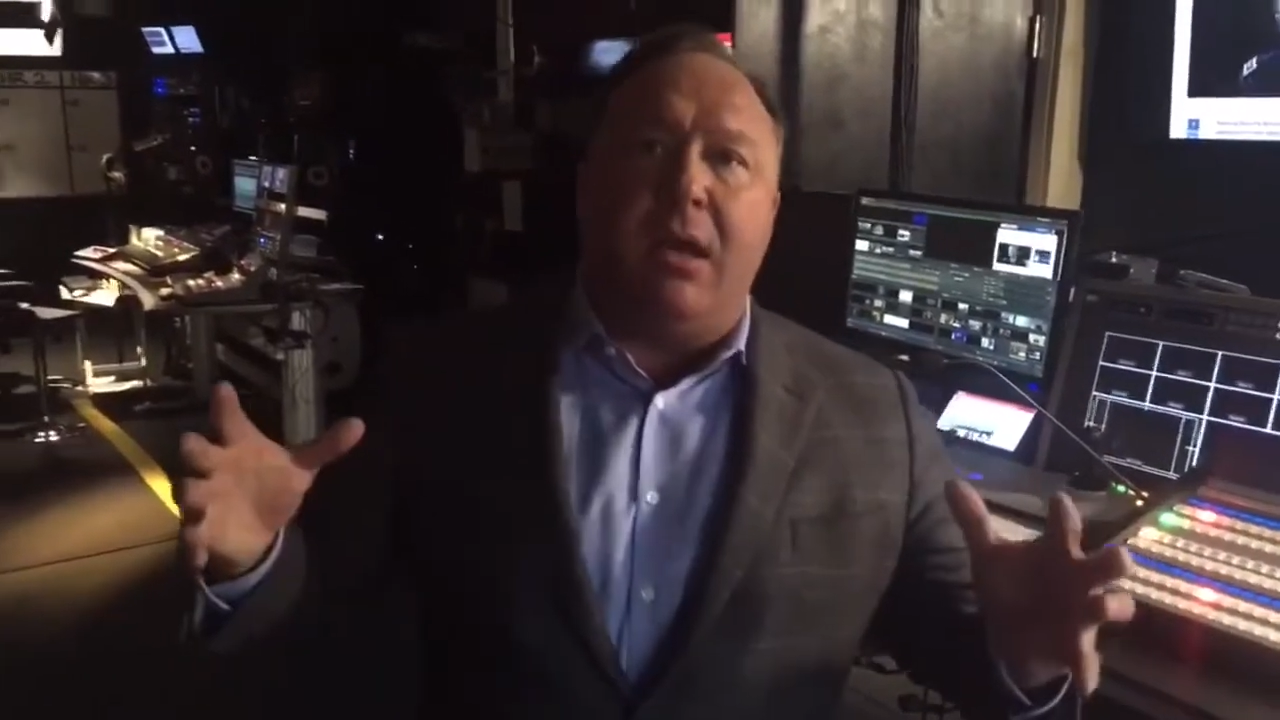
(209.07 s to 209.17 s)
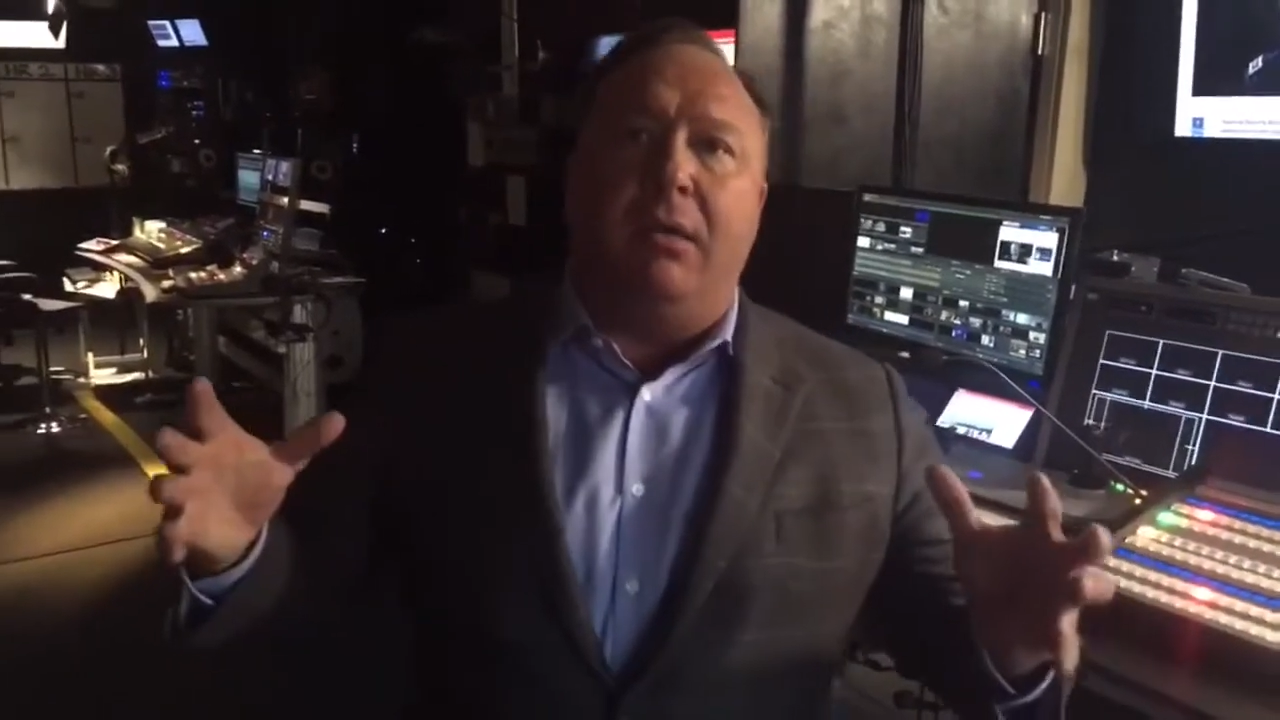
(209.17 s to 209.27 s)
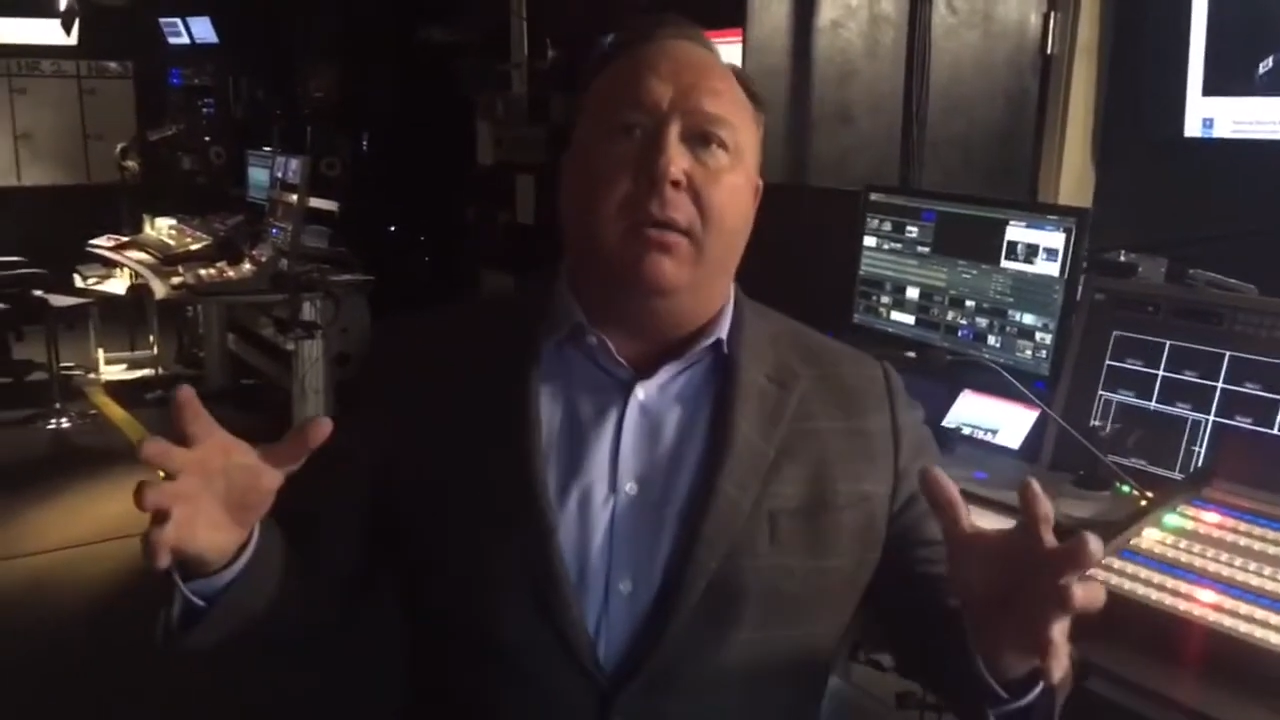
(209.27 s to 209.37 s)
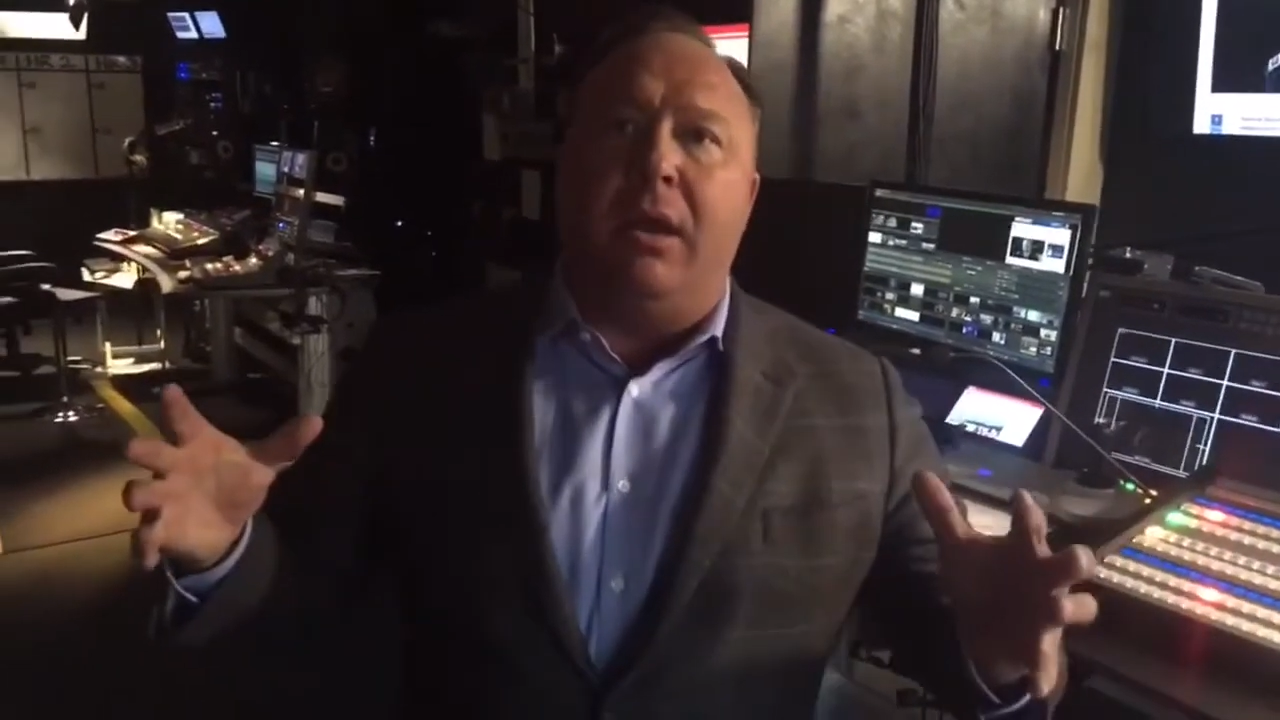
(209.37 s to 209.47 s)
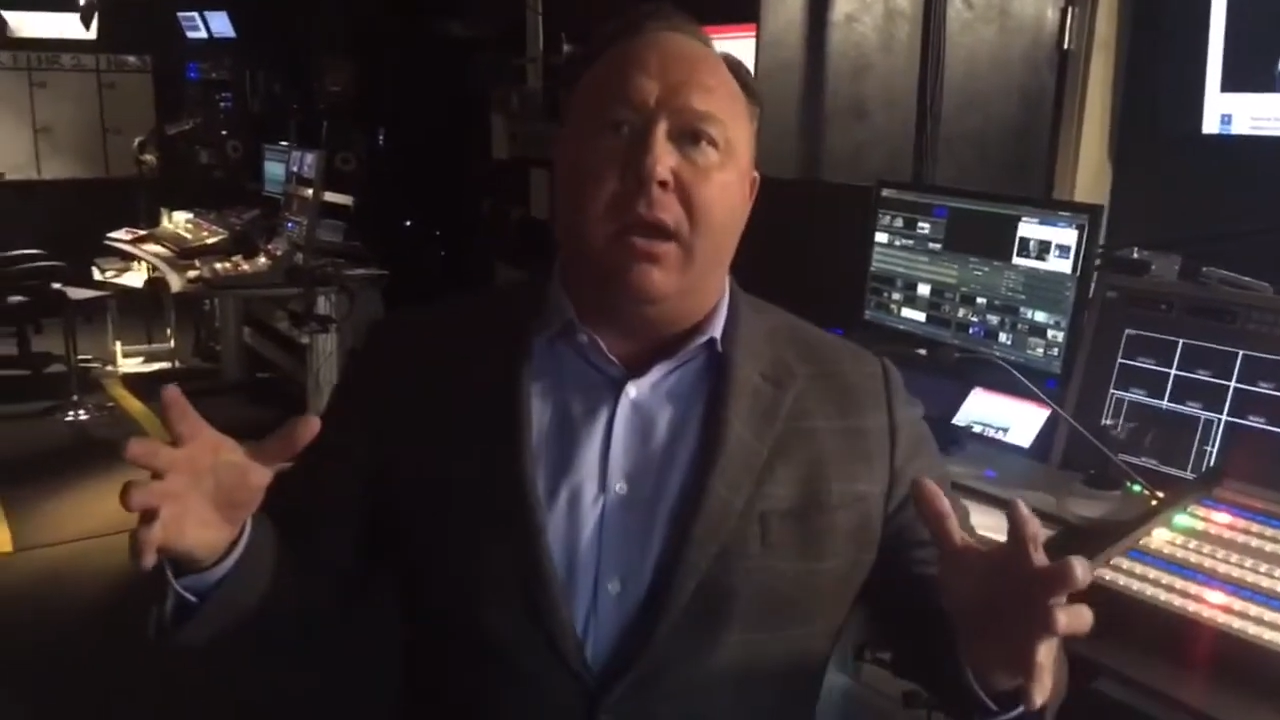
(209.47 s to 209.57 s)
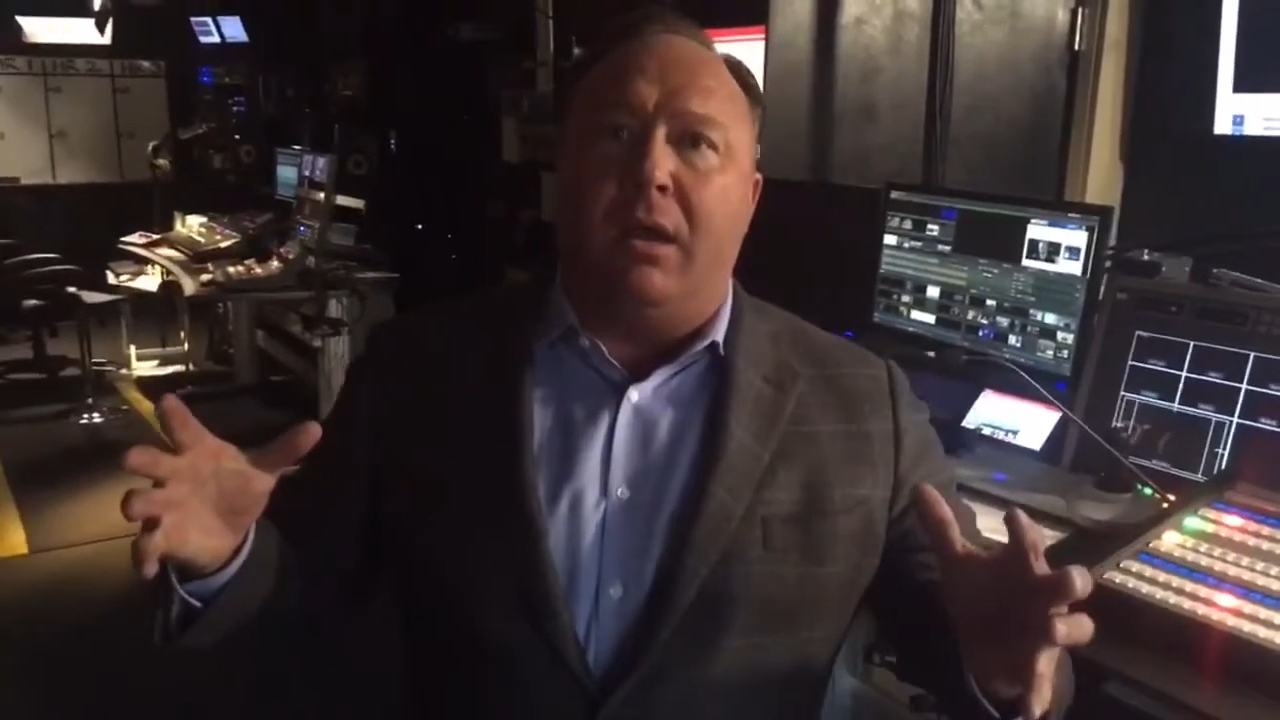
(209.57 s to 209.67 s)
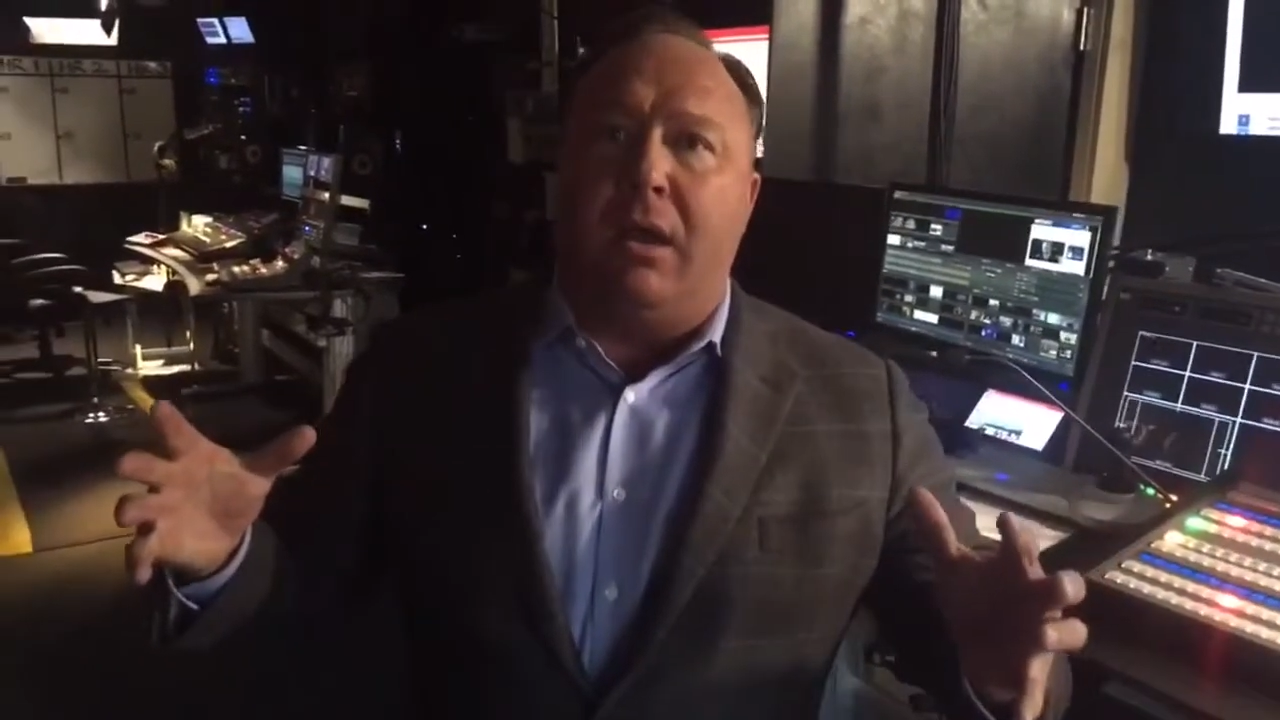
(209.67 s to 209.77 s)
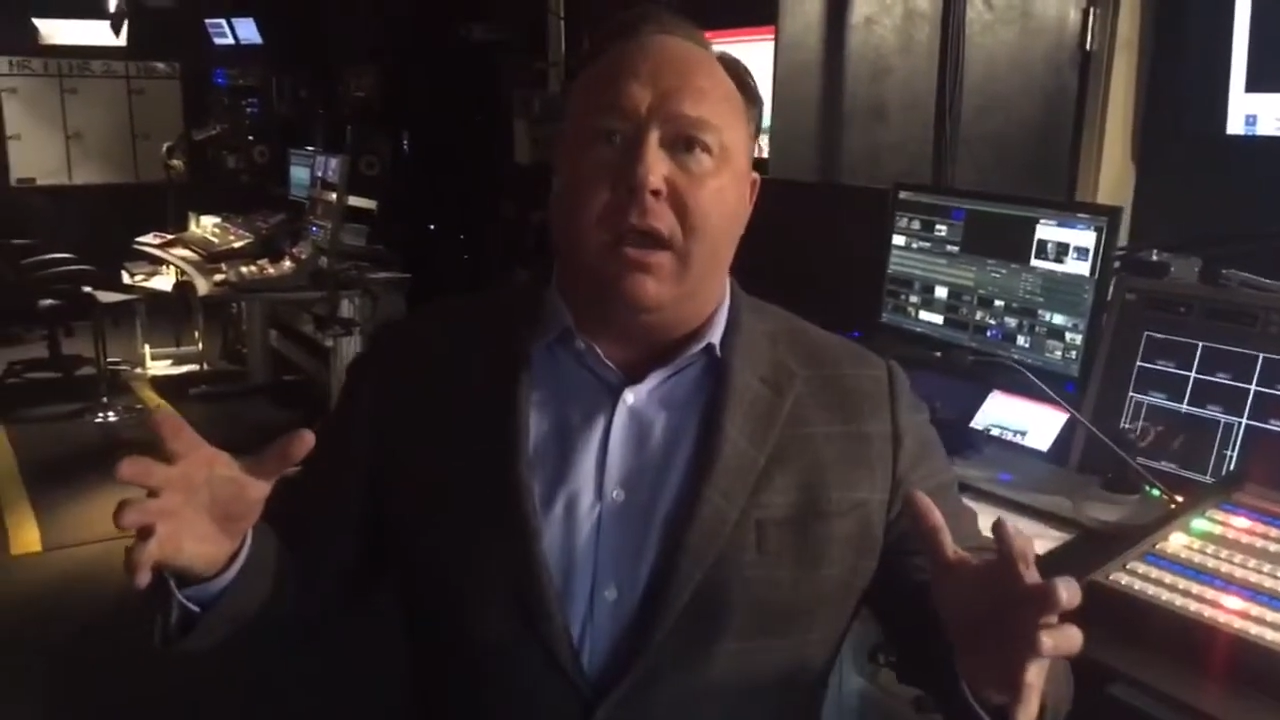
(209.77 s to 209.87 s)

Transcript: uh, uh